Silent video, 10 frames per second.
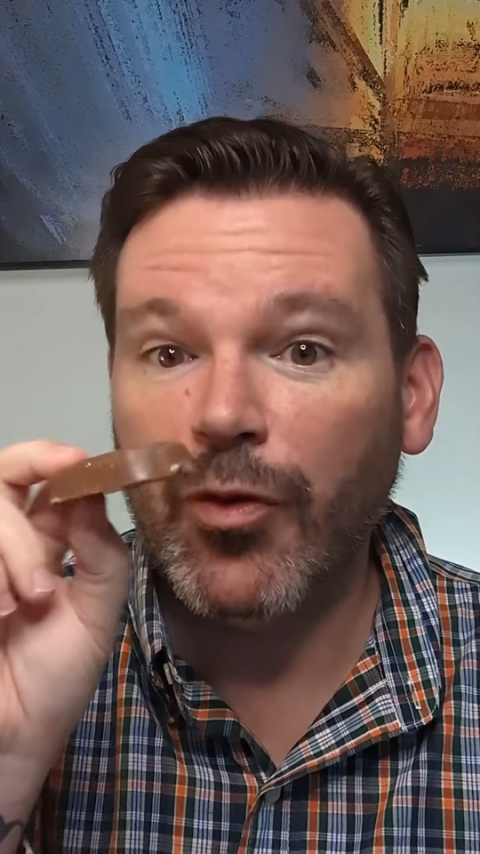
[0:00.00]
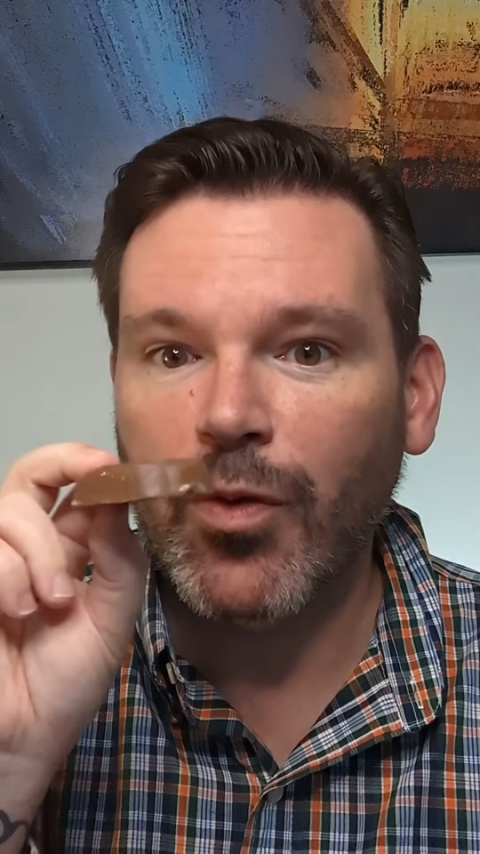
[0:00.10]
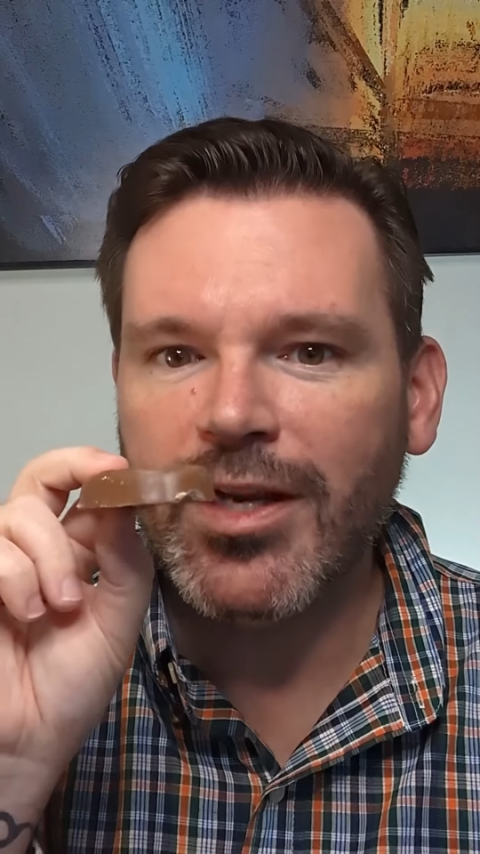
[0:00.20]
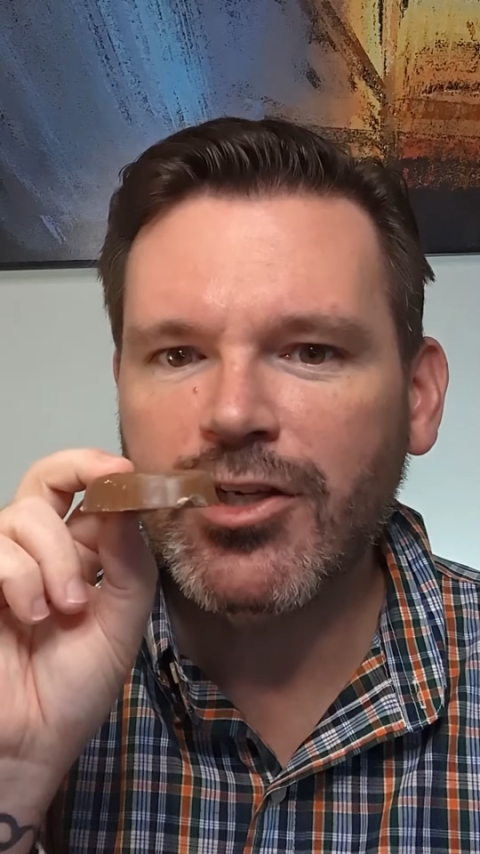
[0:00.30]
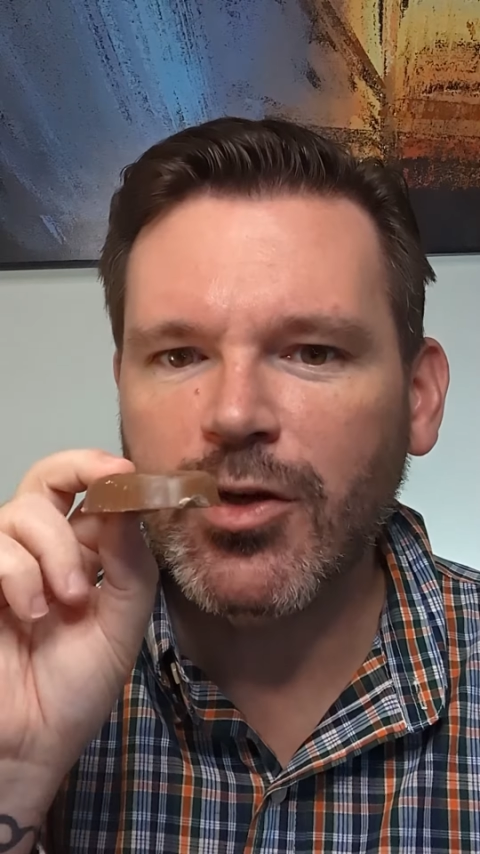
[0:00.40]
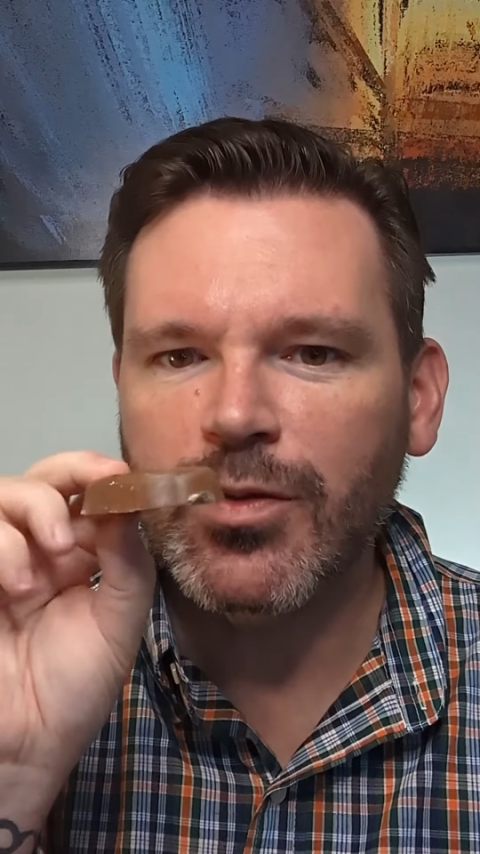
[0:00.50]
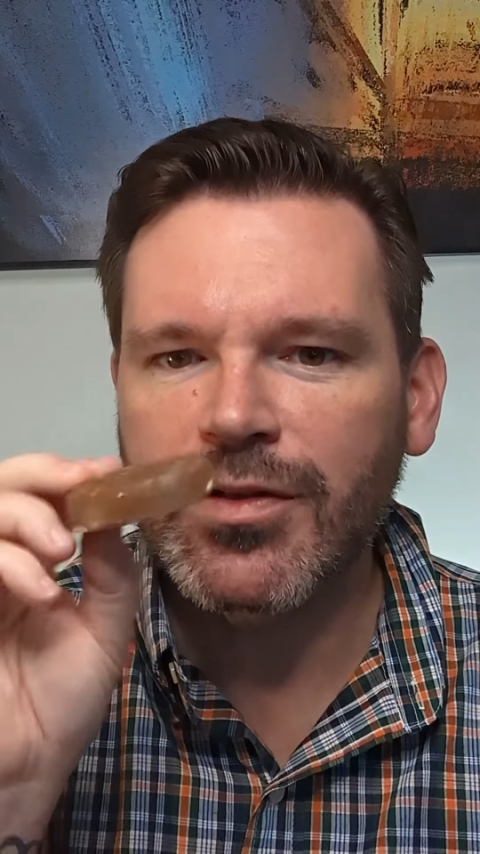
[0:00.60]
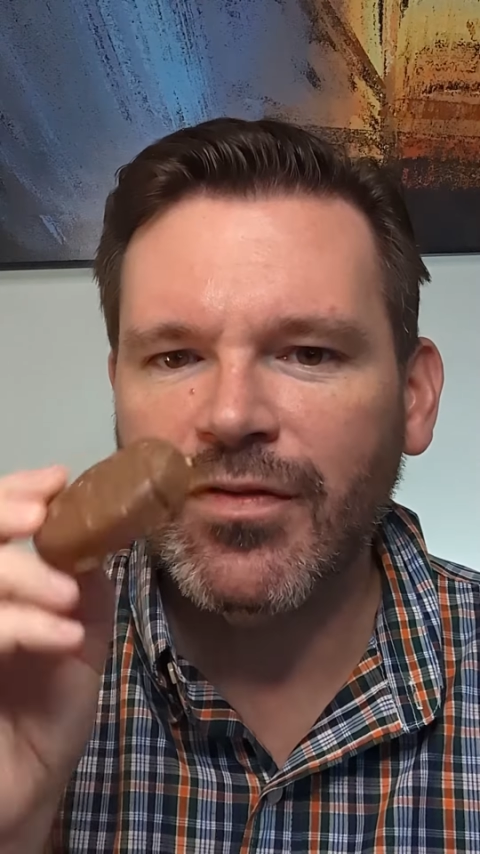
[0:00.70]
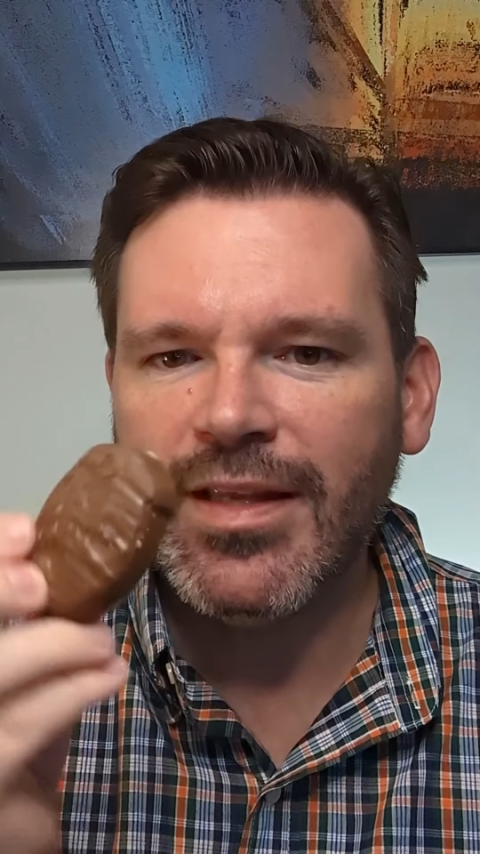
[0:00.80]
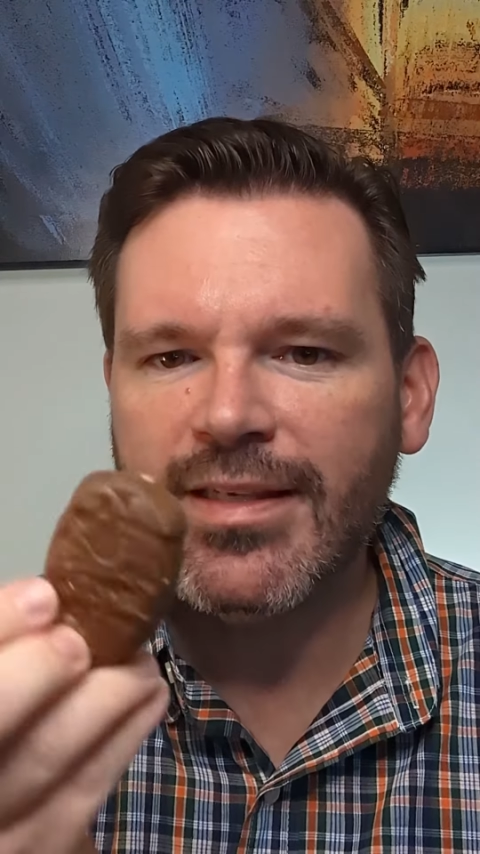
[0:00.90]
the
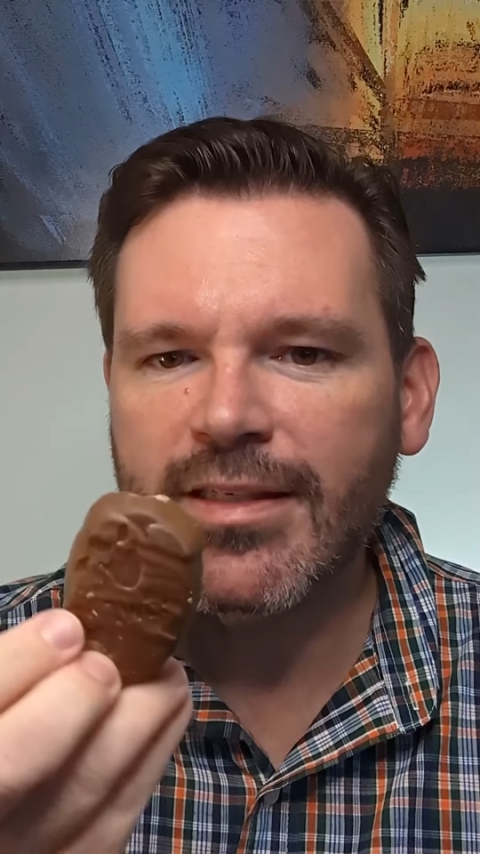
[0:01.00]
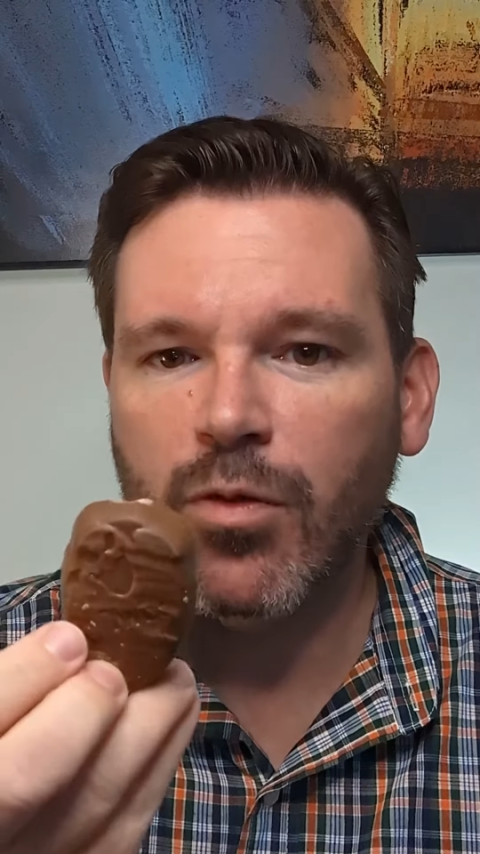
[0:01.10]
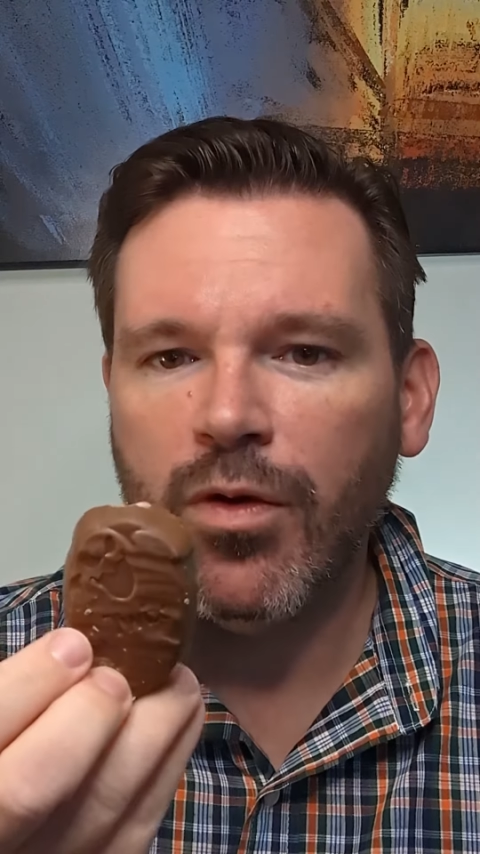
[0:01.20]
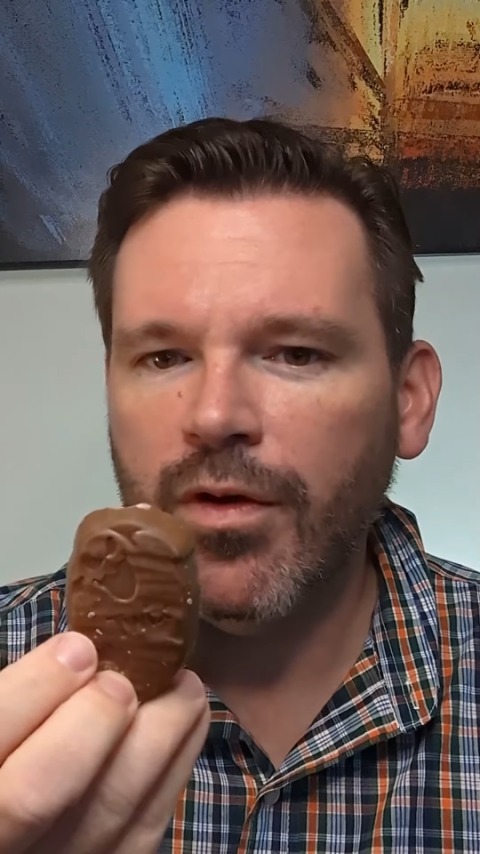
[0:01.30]
ratios of this